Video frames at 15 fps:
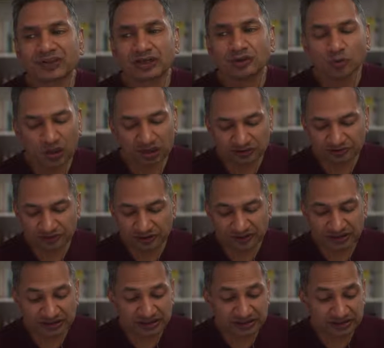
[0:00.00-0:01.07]
What further
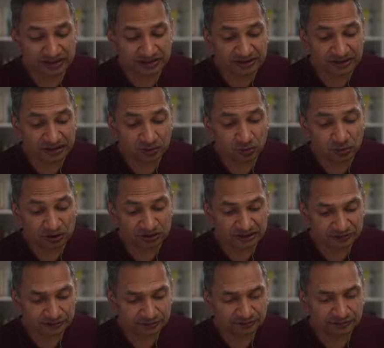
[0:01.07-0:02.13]
detail did you want?
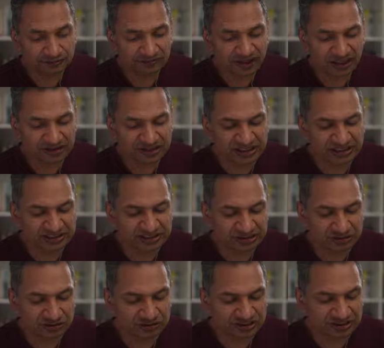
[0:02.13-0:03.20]
Saying this
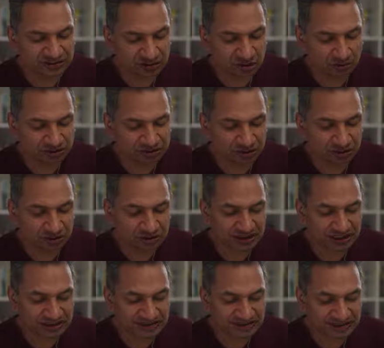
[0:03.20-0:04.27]
could discourage
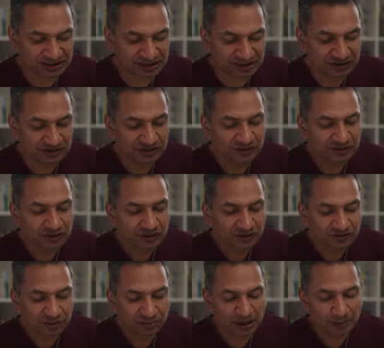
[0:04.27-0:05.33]
organisations
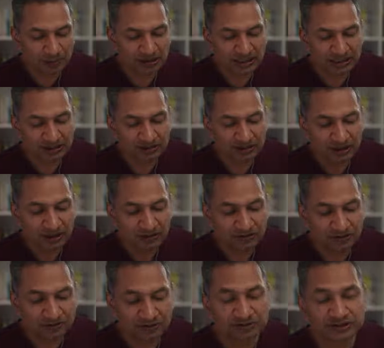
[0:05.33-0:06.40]
from applying
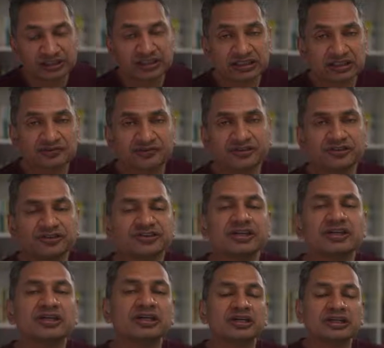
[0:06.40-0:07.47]
for funding in the future.
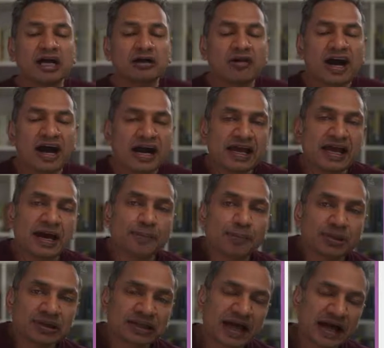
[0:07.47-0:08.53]
Now, I
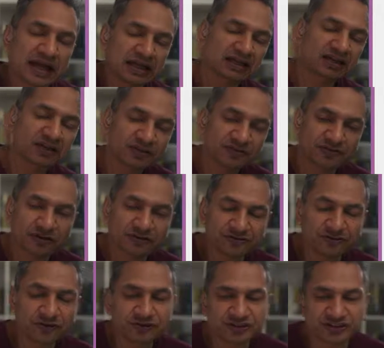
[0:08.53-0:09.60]
apply for
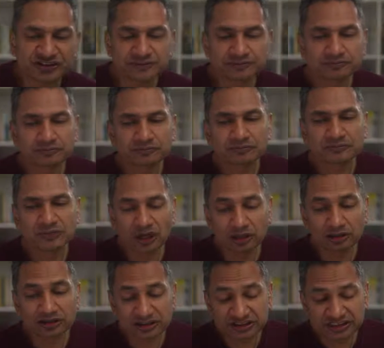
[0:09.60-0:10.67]
funds
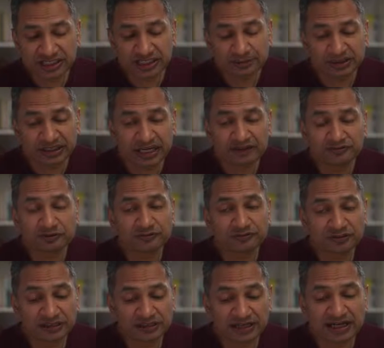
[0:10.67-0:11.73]
all the time and have done
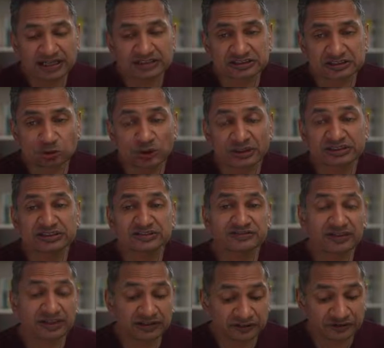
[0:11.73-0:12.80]
for the last
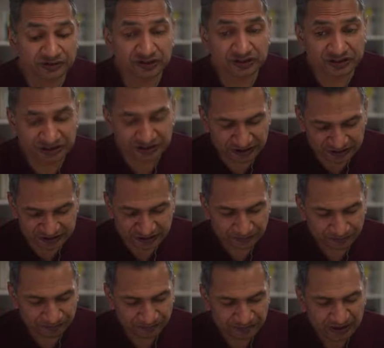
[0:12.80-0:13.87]
25, 30 years.
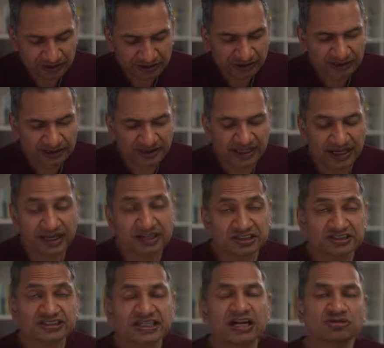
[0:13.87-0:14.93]
And the
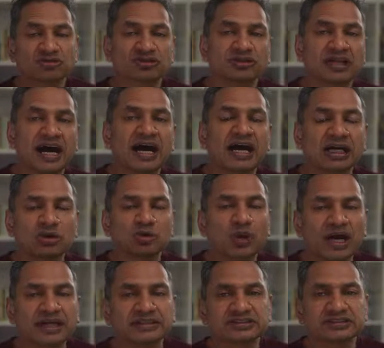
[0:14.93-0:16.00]
Arts Council are
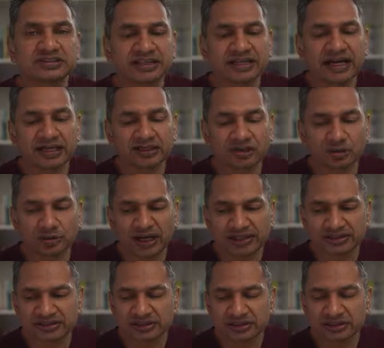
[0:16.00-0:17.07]
right. They are
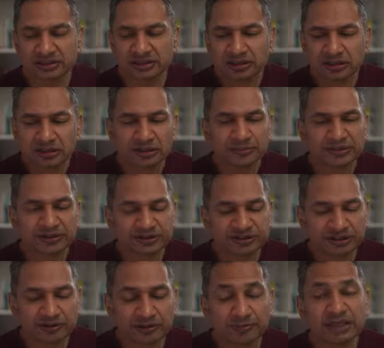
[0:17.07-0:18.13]
correct. Because
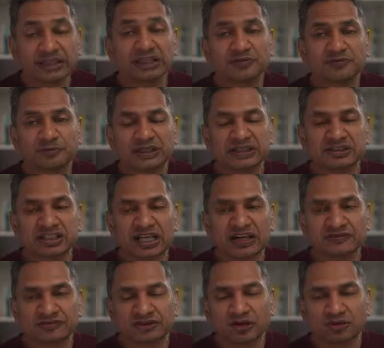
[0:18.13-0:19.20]
there are many bids
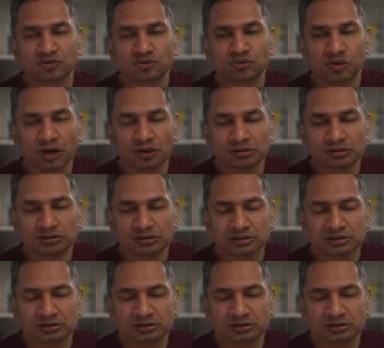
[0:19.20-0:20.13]
I've got wrong.